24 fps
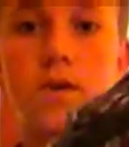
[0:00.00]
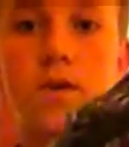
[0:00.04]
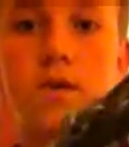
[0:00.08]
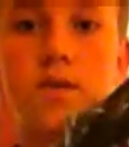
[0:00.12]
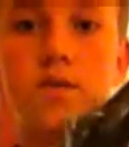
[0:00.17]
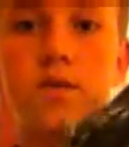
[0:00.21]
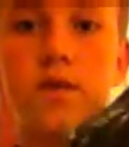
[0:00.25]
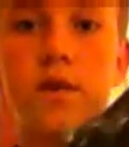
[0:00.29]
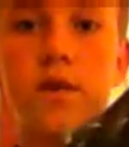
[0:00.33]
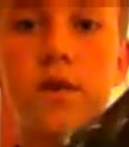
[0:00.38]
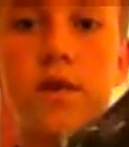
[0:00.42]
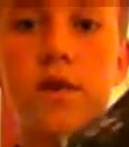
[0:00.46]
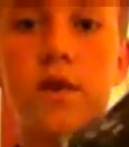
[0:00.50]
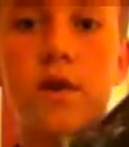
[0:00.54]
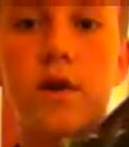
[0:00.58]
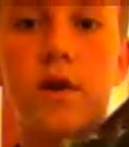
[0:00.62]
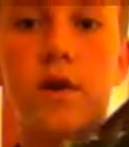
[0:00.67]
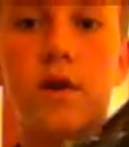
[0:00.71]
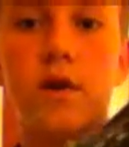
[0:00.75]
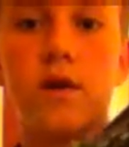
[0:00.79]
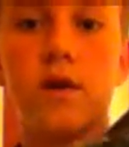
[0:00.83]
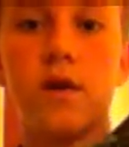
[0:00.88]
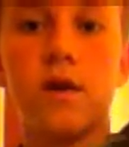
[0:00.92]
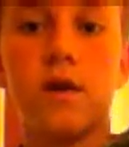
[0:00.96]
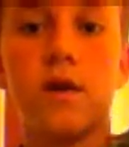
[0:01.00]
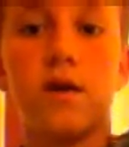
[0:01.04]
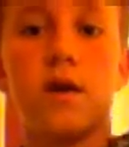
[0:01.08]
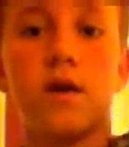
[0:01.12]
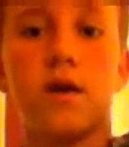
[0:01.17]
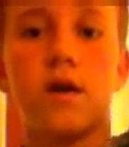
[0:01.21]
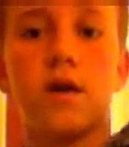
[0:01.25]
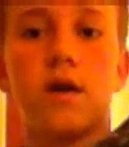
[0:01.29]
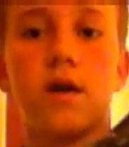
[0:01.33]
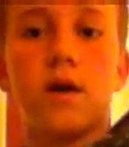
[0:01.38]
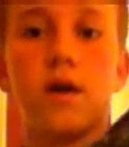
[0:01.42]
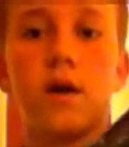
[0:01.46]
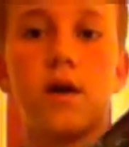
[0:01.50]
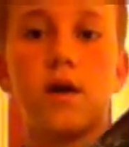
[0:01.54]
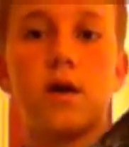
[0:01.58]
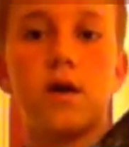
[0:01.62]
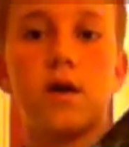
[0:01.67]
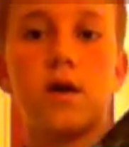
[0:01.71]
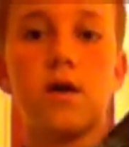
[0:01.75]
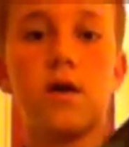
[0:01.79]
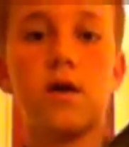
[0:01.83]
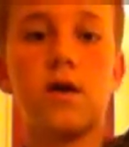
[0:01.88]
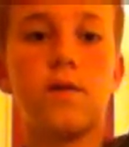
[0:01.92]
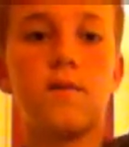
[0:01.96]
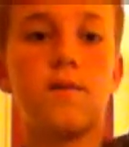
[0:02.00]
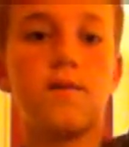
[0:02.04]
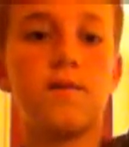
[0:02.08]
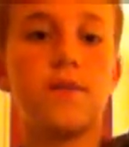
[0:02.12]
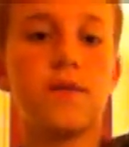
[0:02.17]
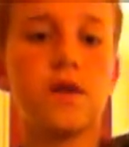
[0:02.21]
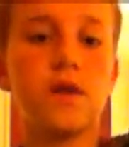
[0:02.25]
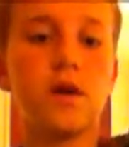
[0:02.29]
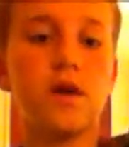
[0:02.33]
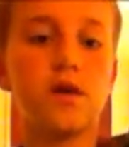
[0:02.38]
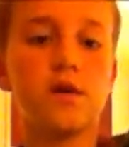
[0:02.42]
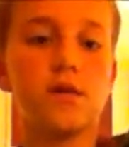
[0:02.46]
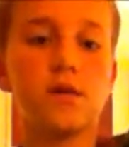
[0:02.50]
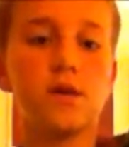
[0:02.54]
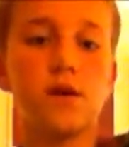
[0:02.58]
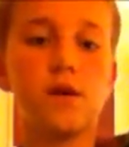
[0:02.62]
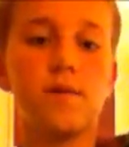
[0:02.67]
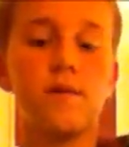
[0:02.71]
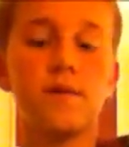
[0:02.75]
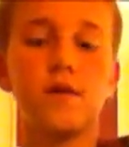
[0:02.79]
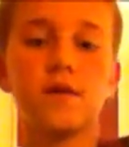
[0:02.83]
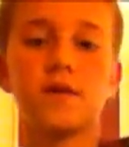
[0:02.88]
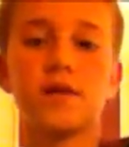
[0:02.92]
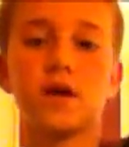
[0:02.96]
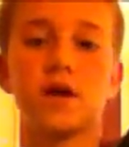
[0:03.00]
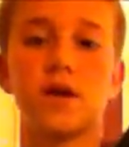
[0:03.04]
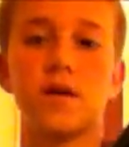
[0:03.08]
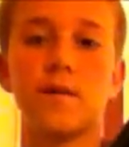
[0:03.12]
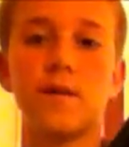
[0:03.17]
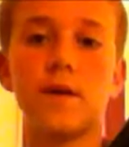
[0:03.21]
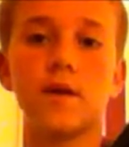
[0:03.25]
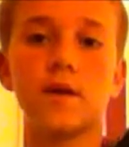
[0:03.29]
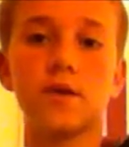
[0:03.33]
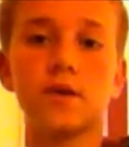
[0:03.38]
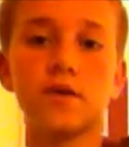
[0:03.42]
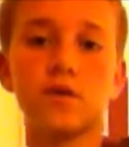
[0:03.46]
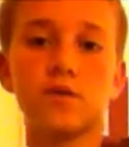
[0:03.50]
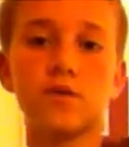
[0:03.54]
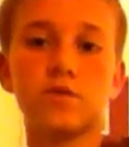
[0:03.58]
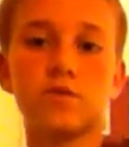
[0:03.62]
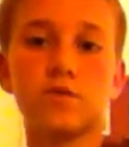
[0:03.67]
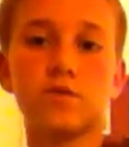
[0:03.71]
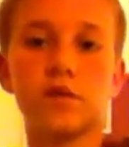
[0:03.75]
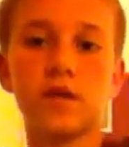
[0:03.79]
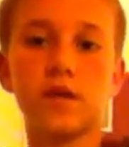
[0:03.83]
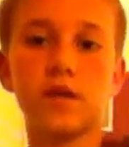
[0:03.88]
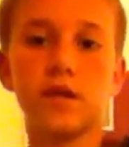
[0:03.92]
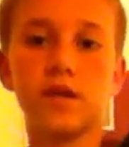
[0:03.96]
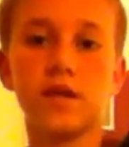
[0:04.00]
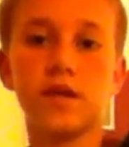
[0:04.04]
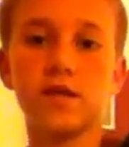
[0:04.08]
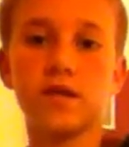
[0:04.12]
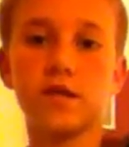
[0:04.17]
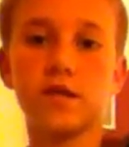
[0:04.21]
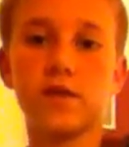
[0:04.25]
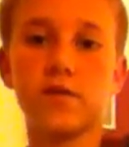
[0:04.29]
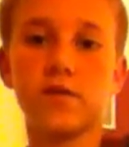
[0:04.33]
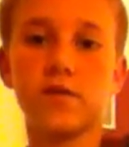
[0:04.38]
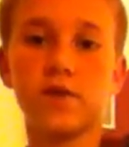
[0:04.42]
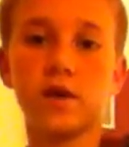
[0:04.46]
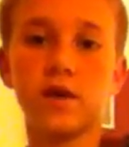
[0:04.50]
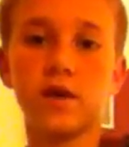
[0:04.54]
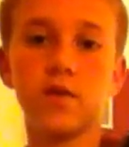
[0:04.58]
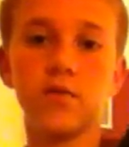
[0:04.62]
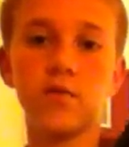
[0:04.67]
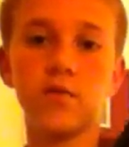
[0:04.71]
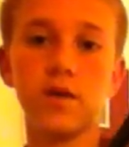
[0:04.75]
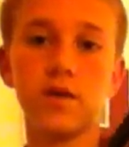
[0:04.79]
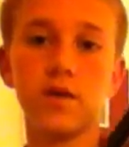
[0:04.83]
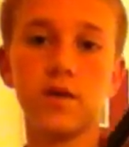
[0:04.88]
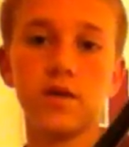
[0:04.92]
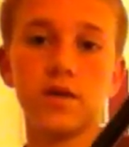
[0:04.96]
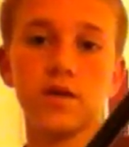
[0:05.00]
It's right there, and I'm going to talk about this rig that it's kind of rigged up on.